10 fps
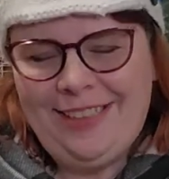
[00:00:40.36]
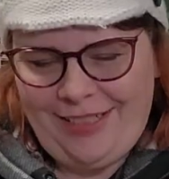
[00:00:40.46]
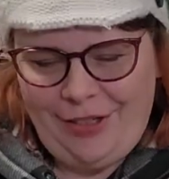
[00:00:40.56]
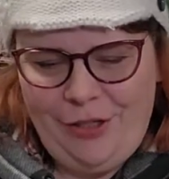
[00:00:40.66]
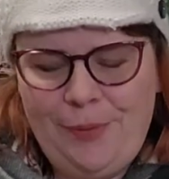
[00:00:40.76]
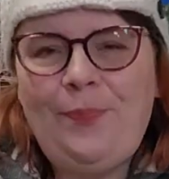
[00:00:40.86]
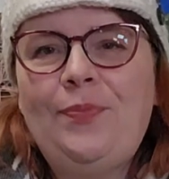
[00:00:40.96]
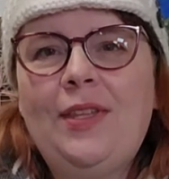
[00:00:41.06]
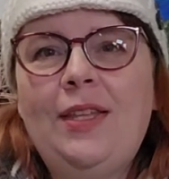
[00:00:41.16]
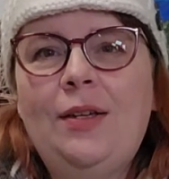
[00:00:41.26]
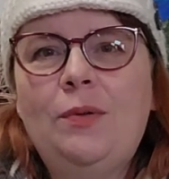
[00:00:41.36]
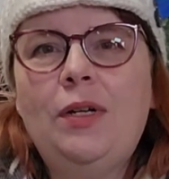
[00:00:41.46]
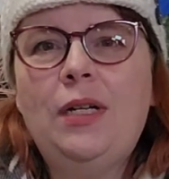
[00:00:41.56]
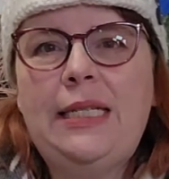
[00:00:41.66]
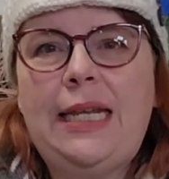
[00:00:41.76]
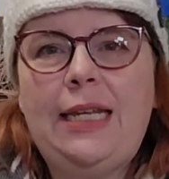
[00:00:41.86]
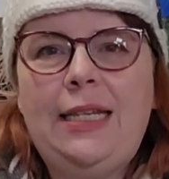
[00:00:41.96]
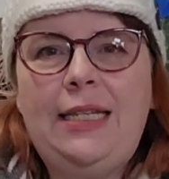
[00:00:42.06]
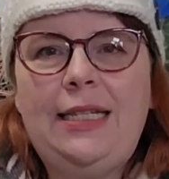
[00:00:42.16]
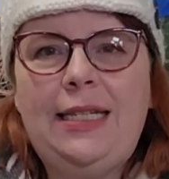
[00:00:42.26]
So we're going to take it easy